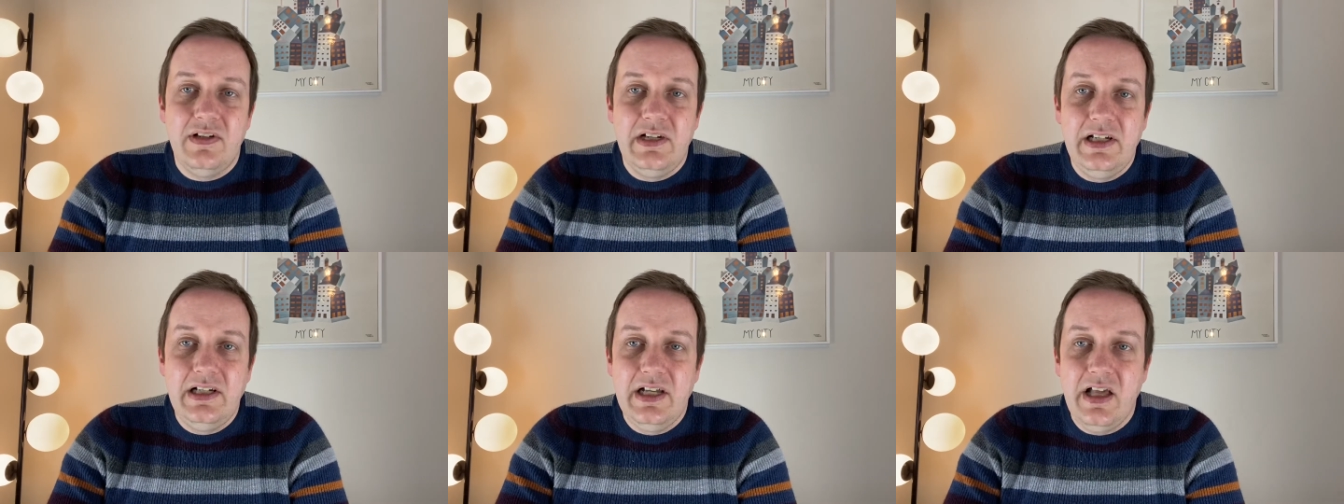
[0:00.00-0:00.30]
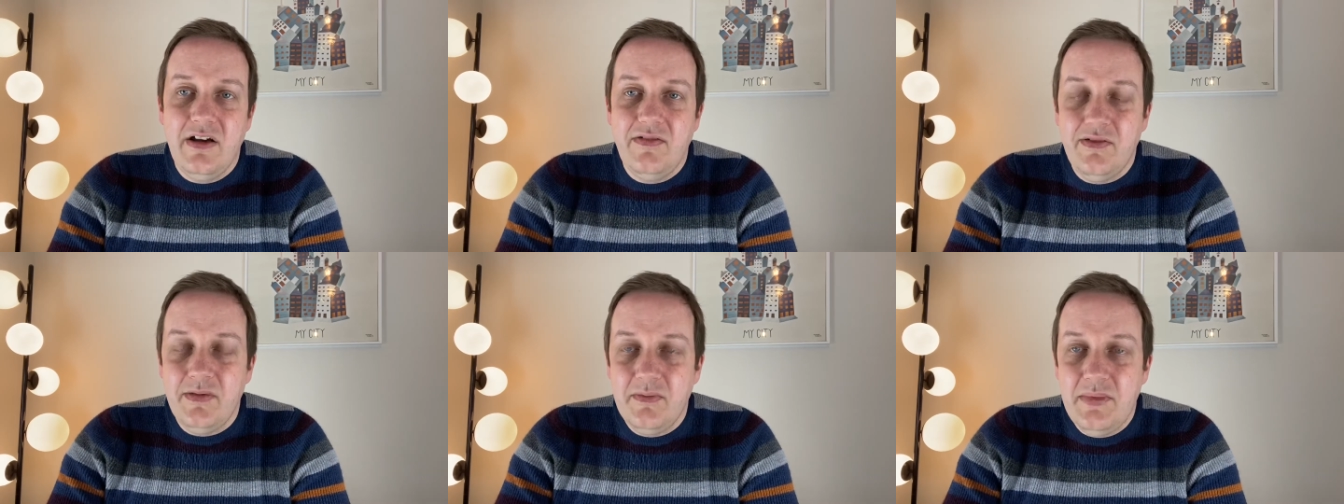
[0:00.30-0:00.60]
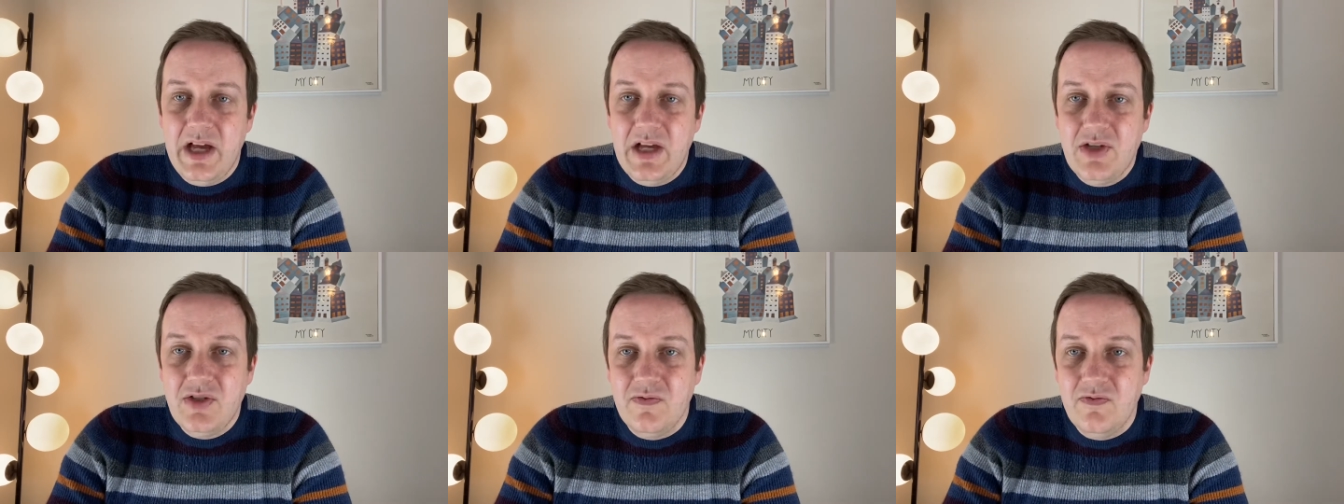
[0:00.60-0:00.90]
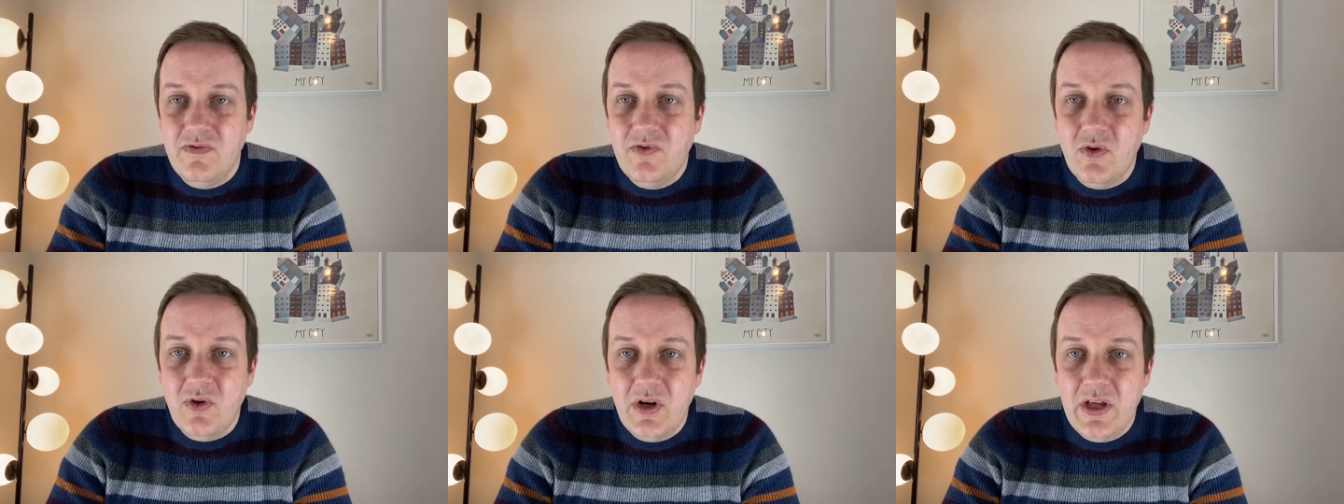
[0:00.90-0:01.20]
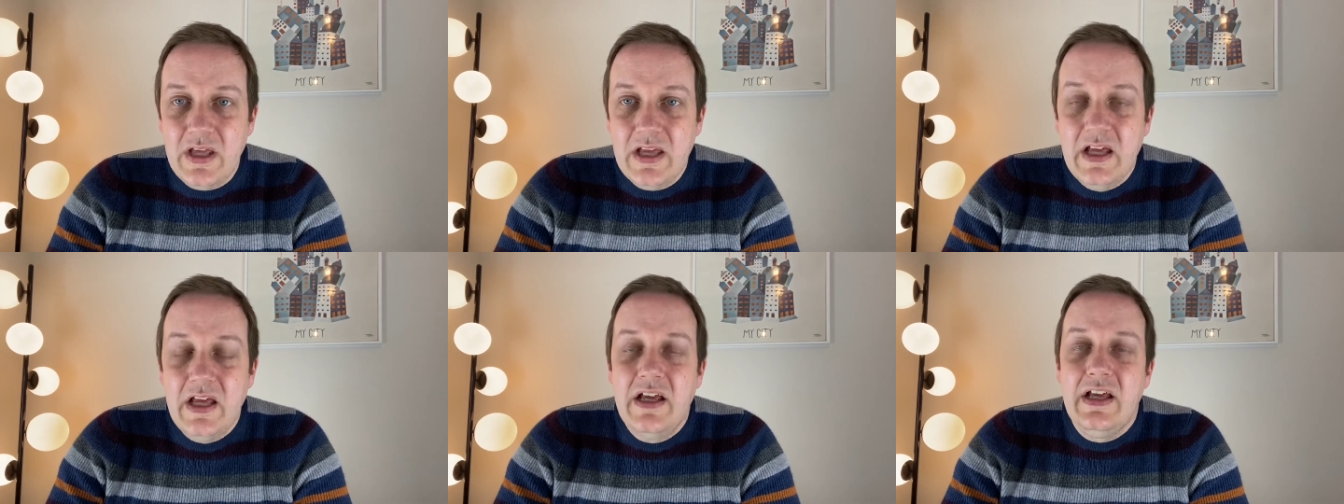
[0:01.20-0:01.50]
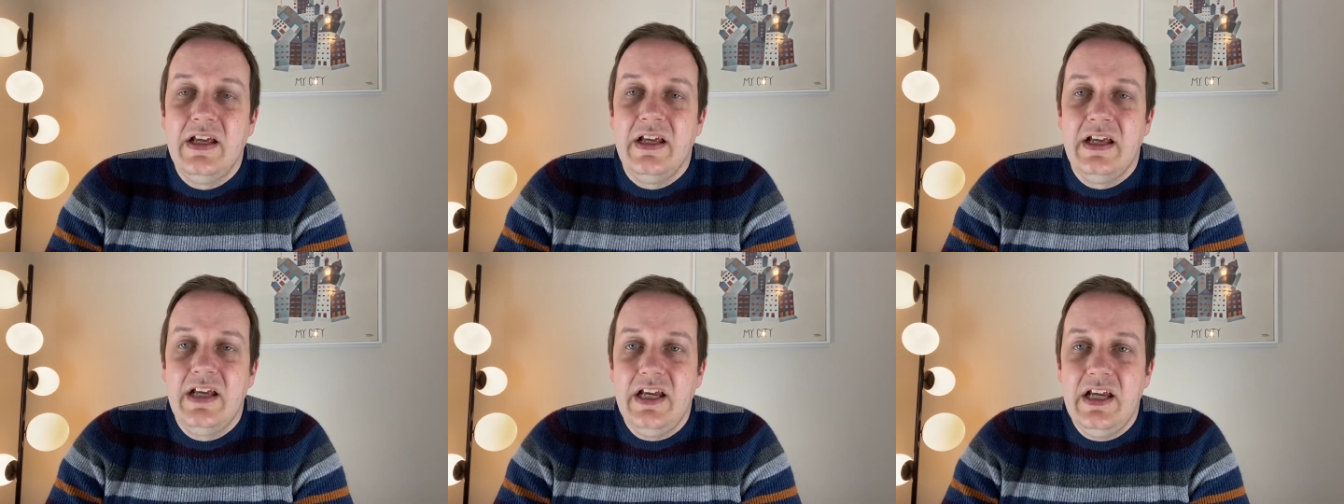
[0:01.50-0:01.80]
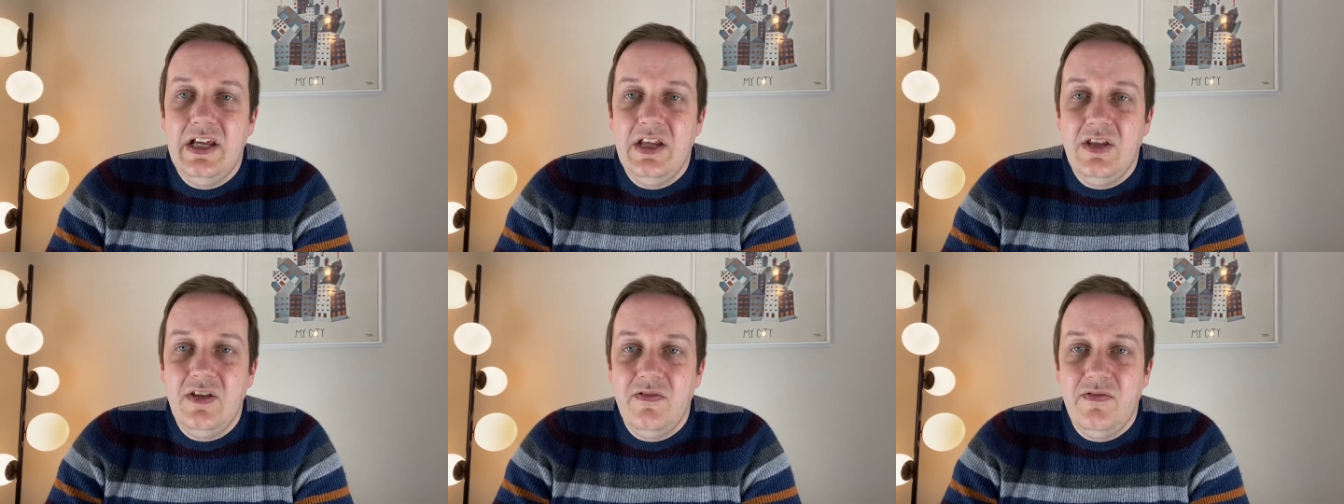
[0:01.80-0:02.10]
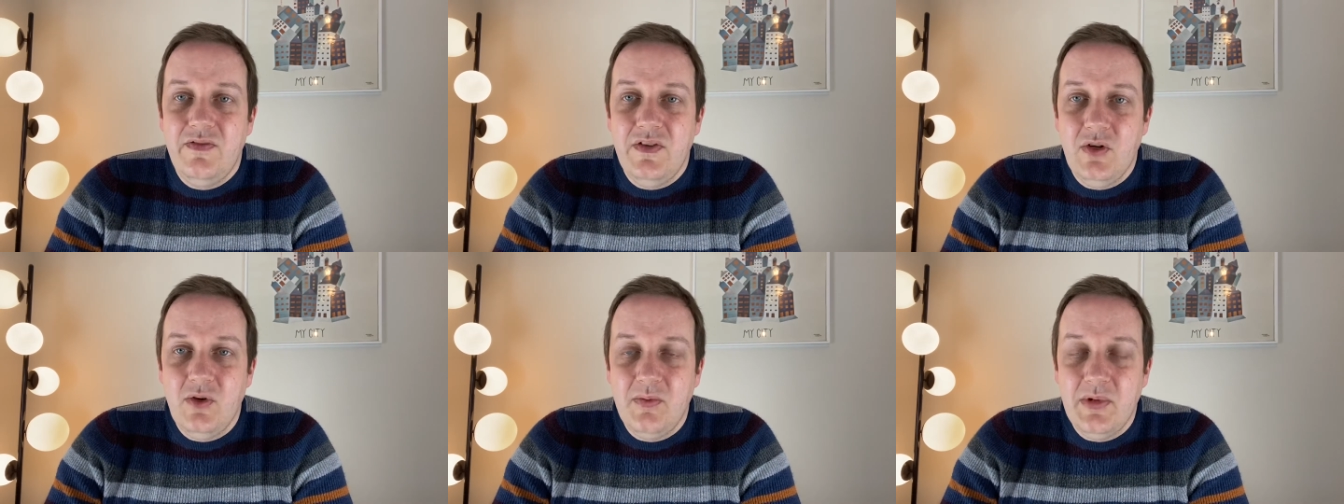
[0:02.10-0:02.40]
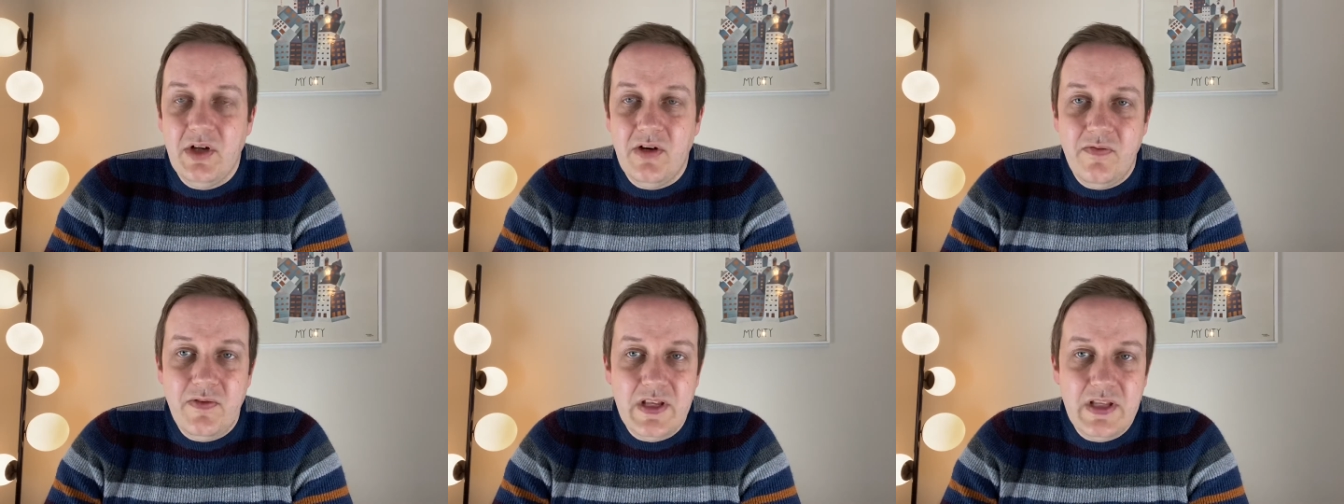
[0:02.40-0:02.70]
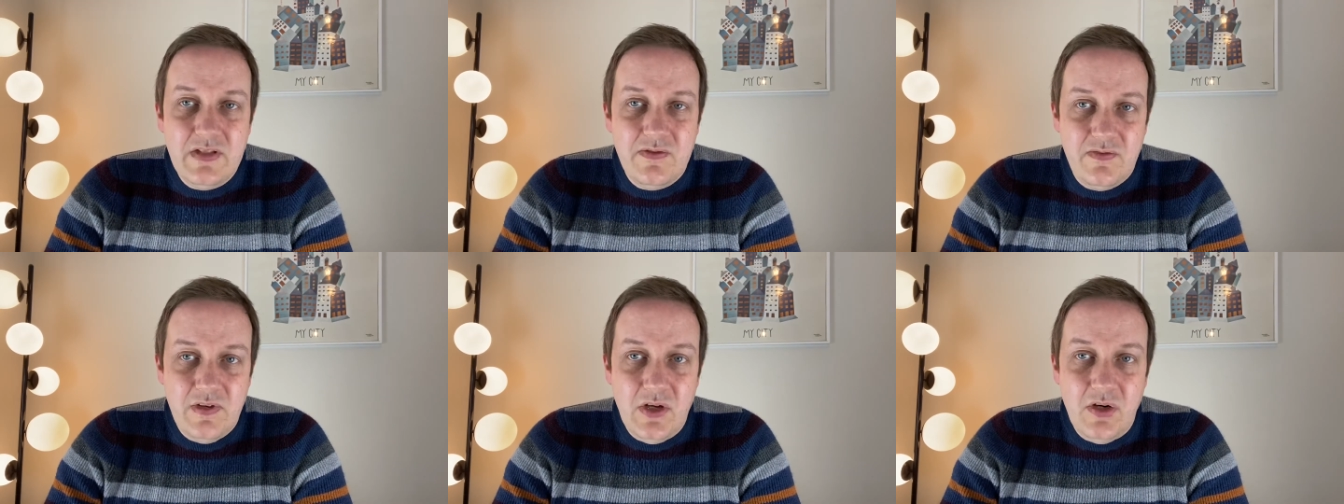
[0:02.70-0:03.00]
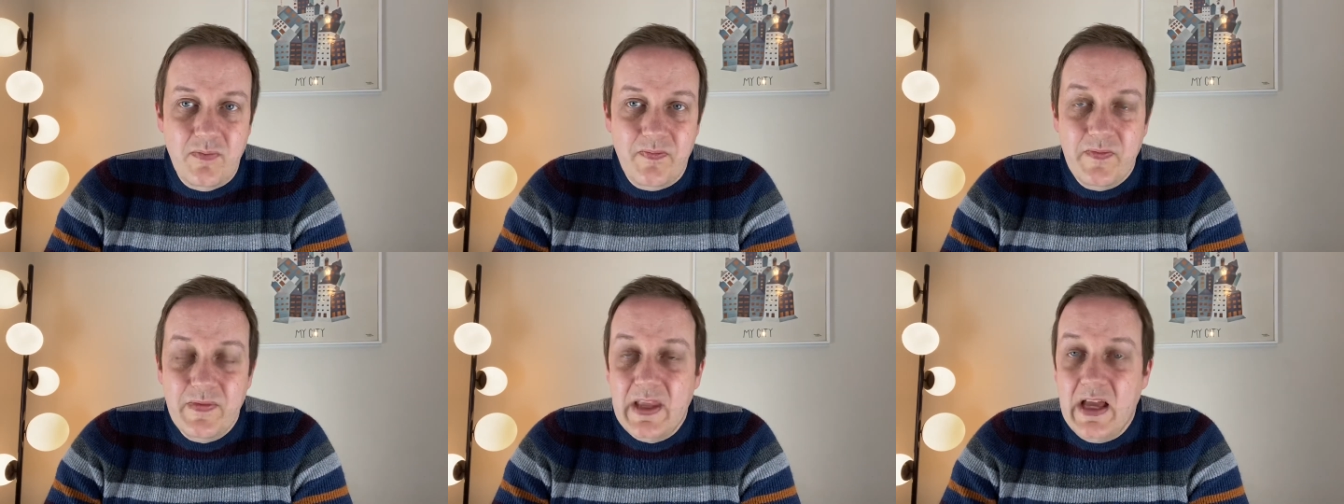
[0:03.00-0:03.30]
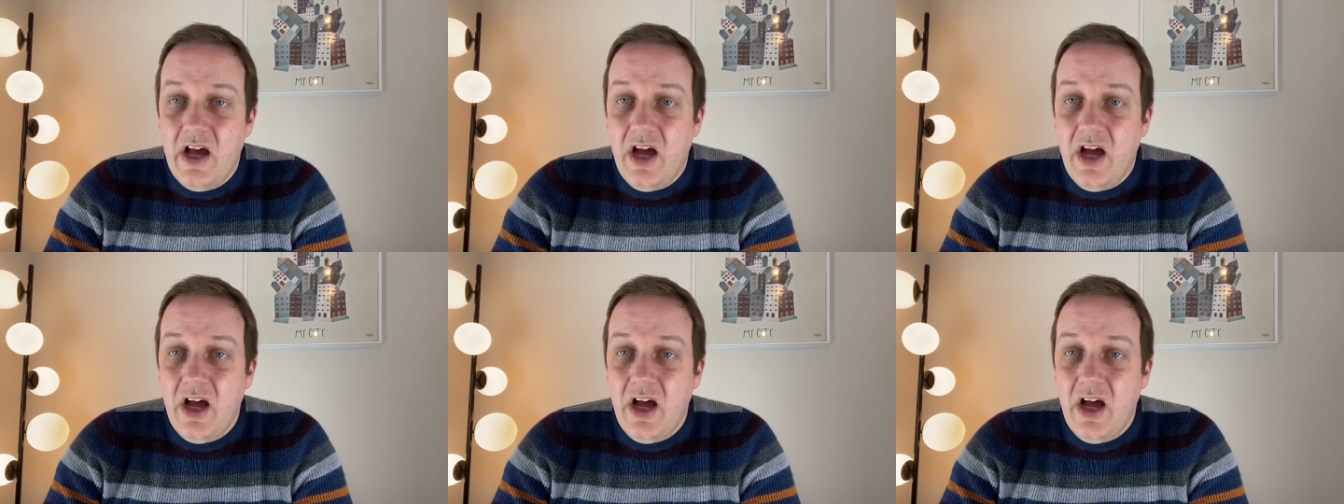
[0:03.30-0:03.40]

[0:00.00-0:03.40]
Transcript: love and passion for it in the filming of this film.